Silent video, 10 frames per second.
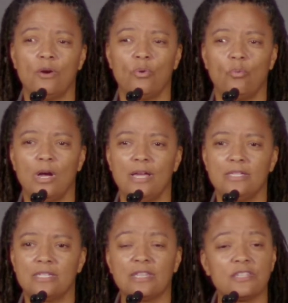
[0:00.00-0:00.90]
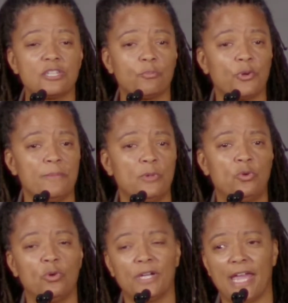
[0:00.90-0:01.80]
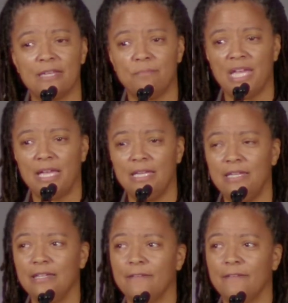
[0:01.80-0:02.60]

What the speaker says: was that the Supreme Court had made